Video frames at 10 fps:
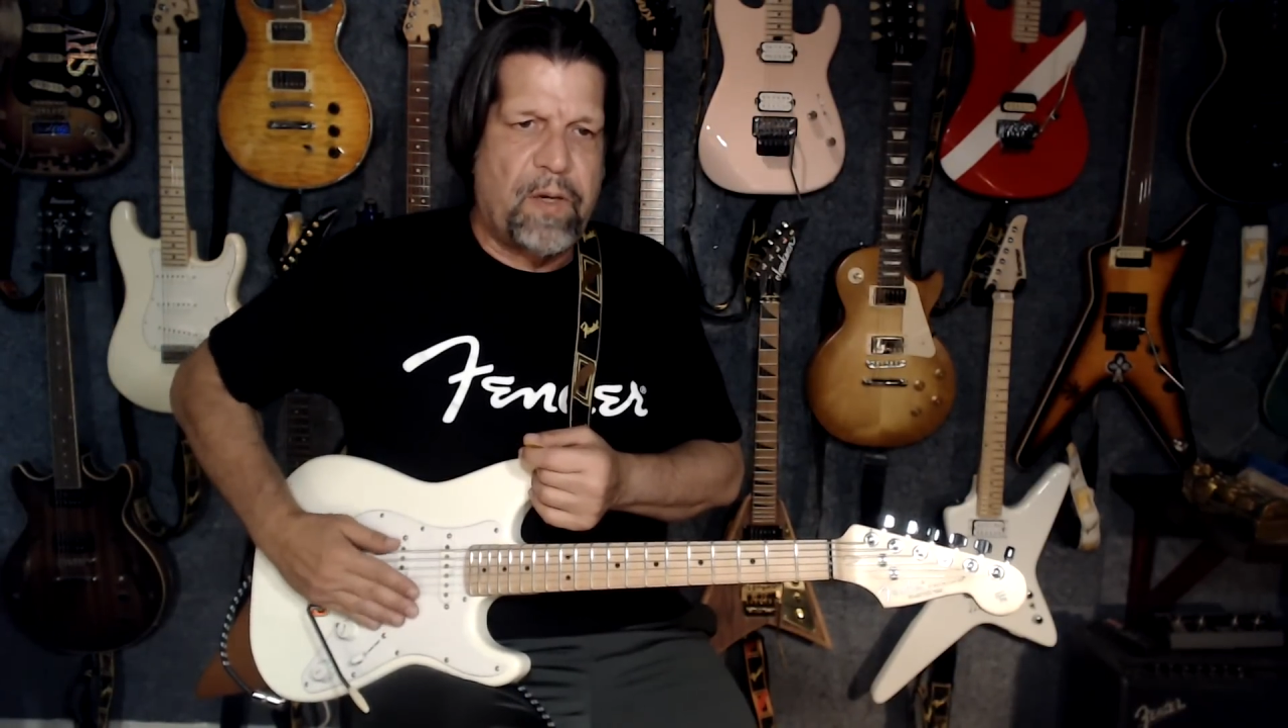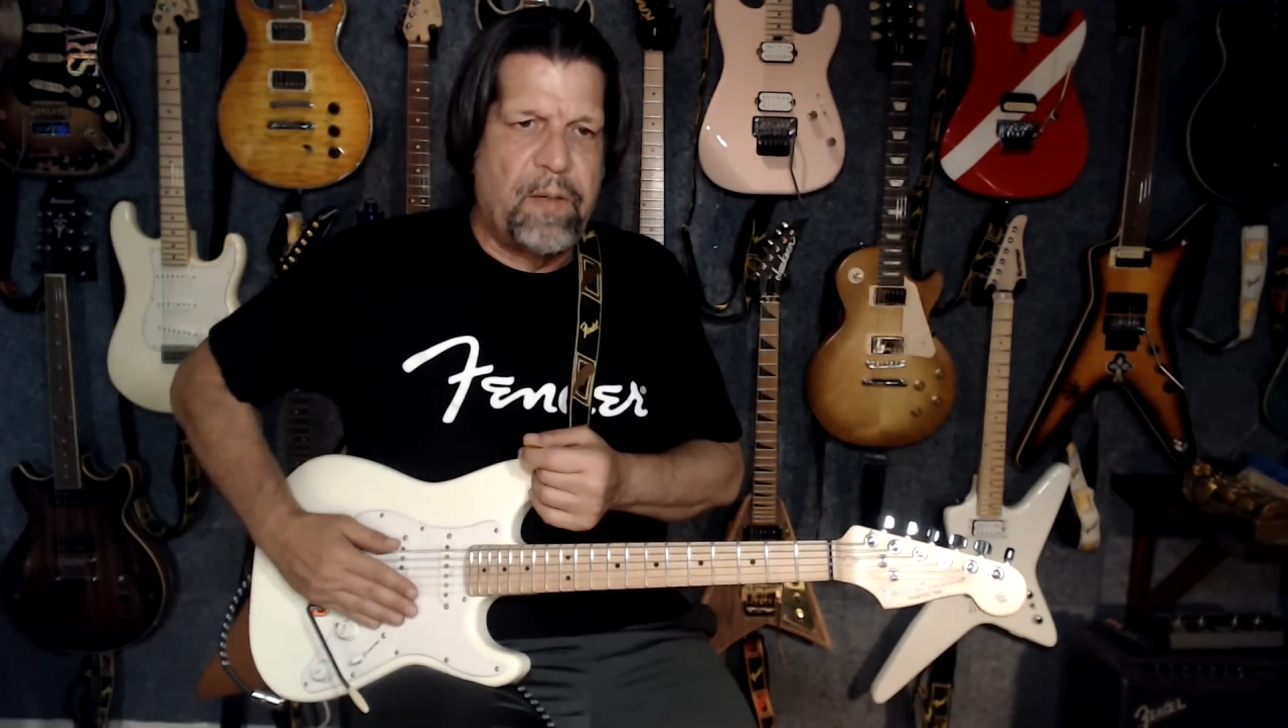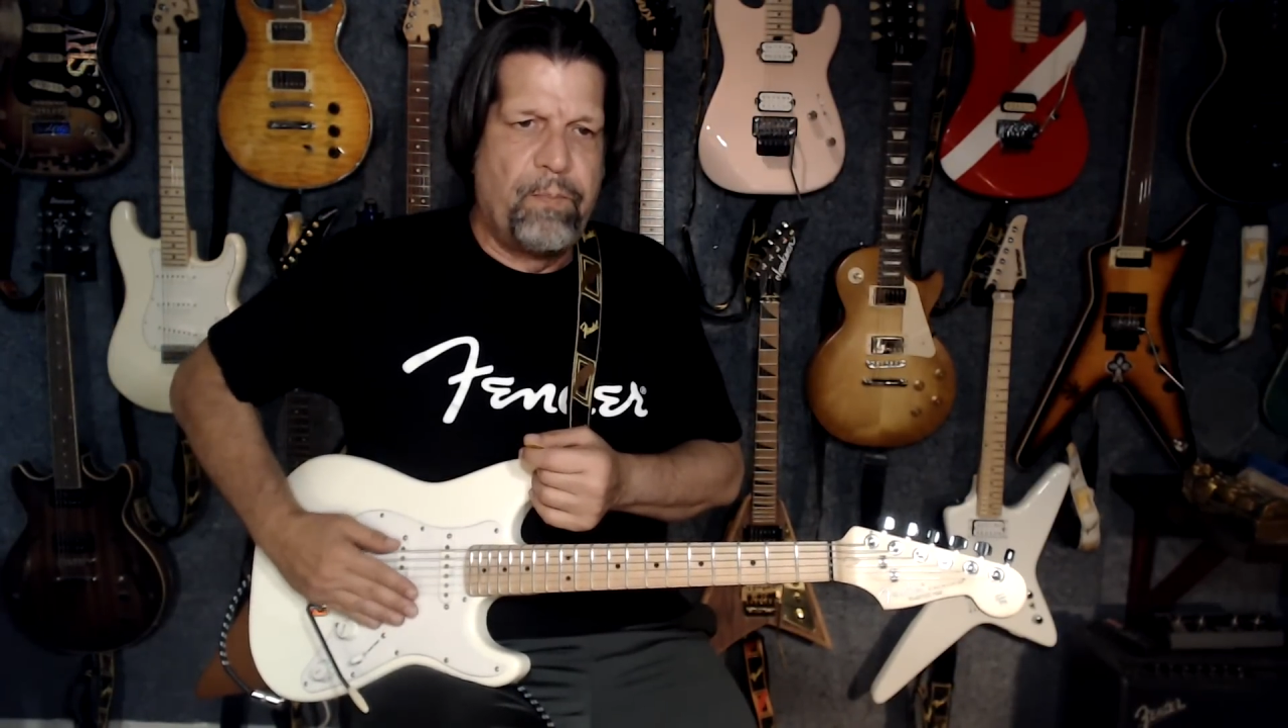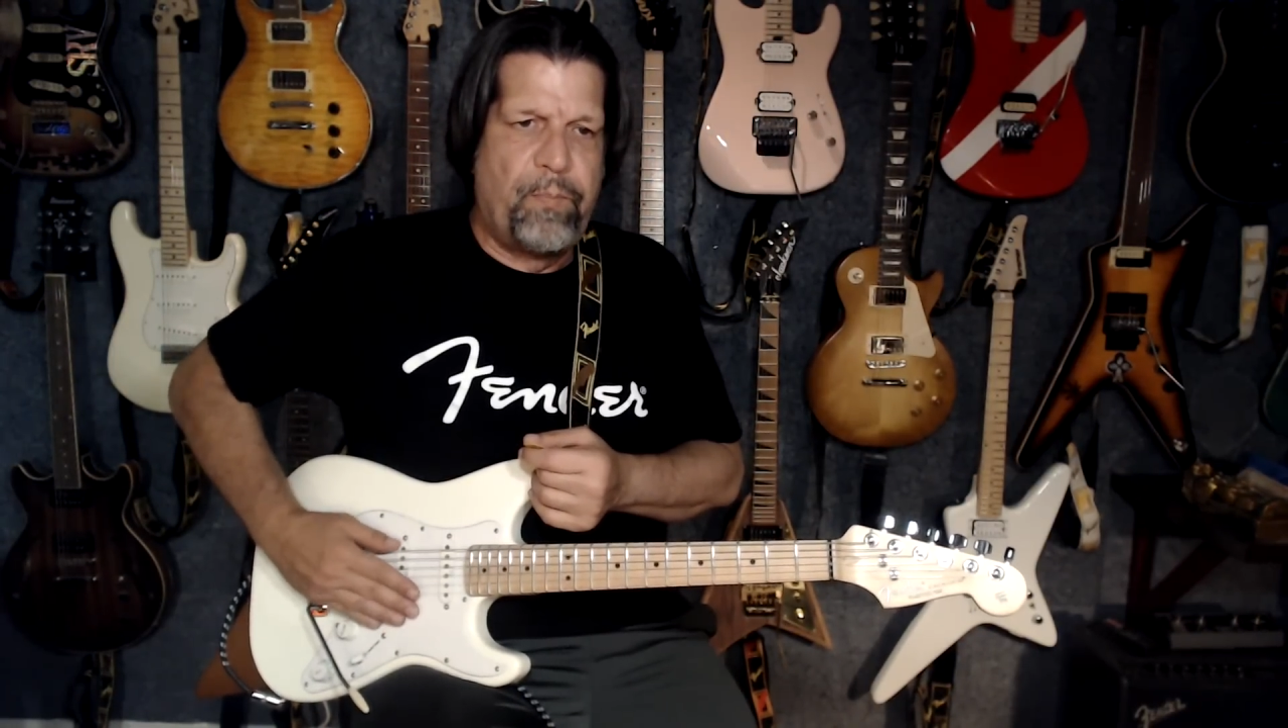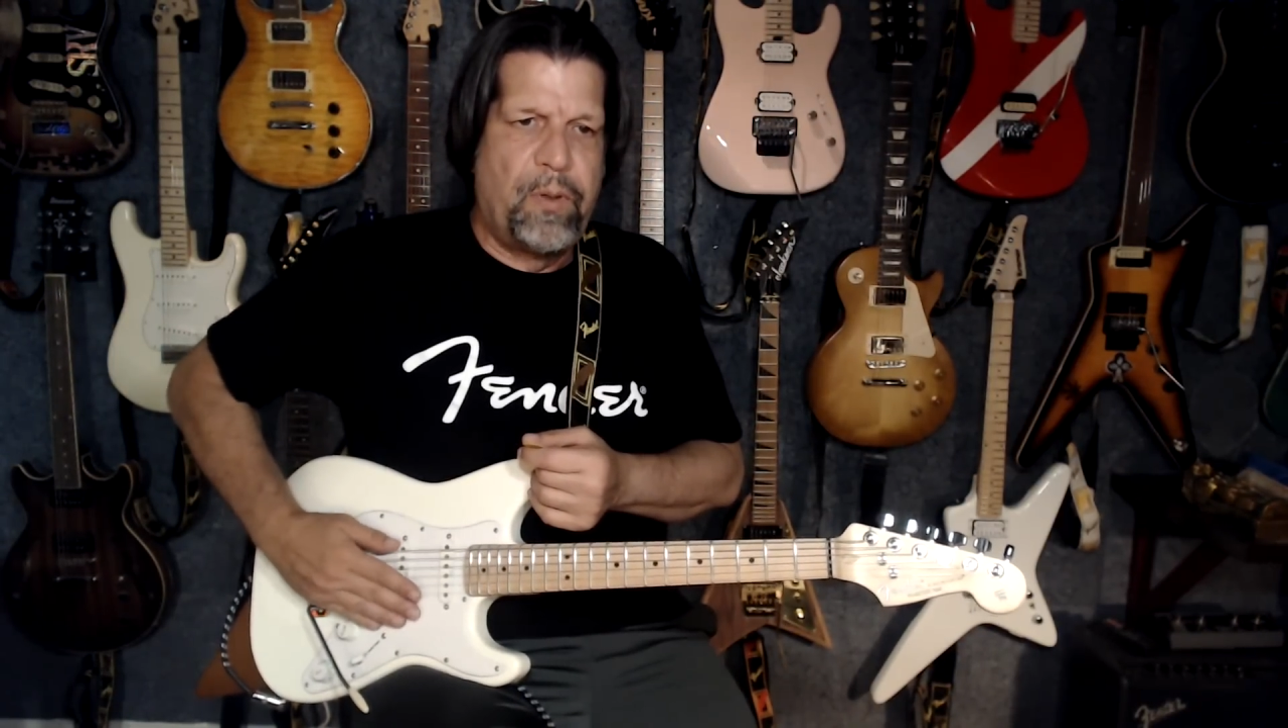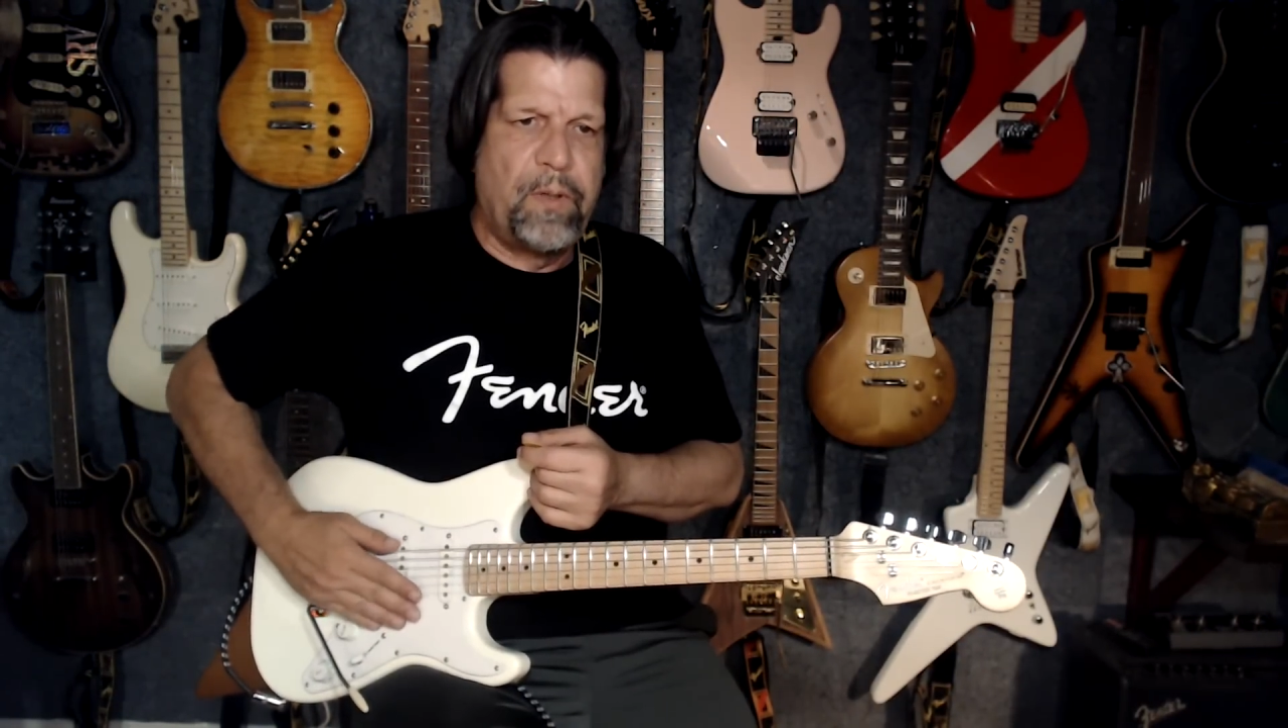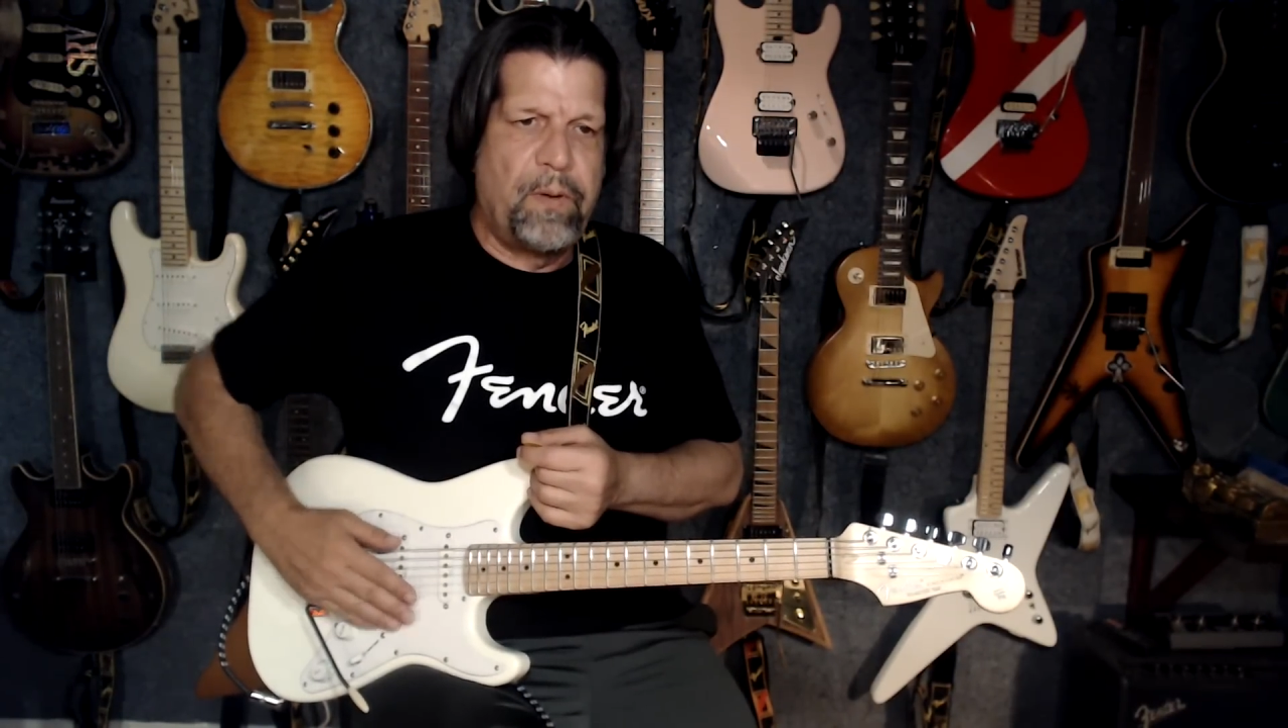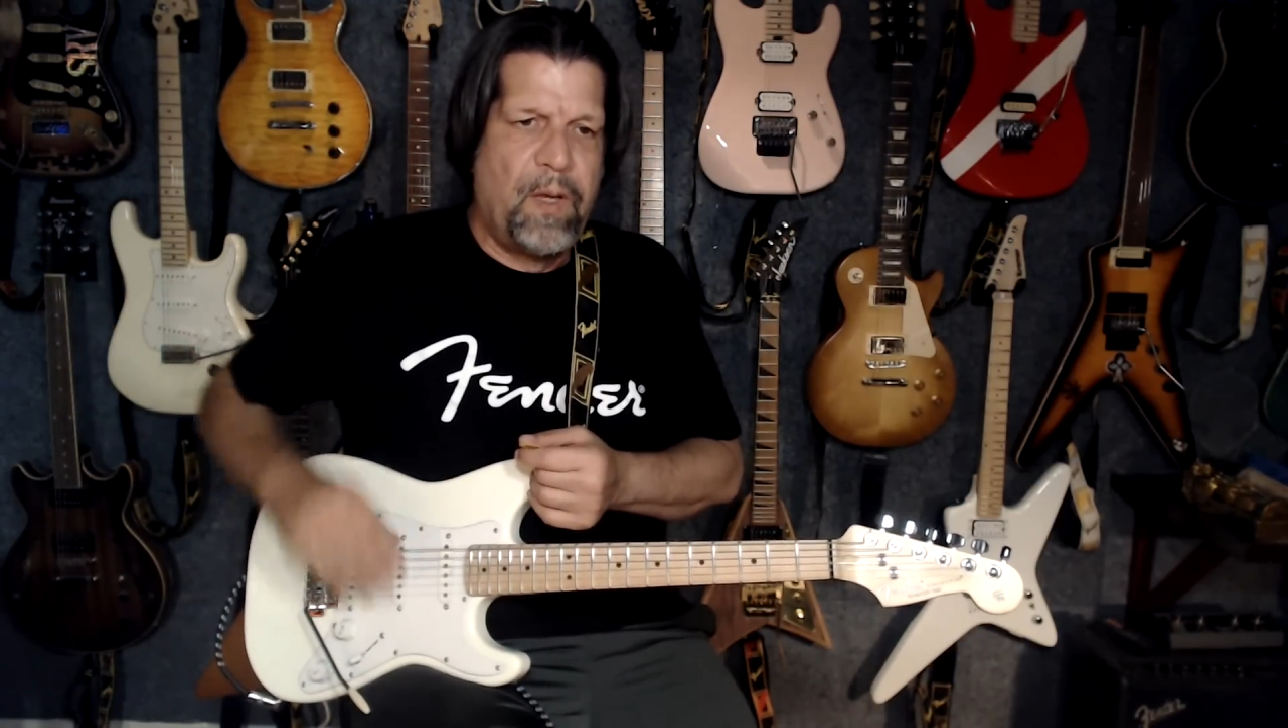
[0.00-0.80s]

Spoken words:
I can put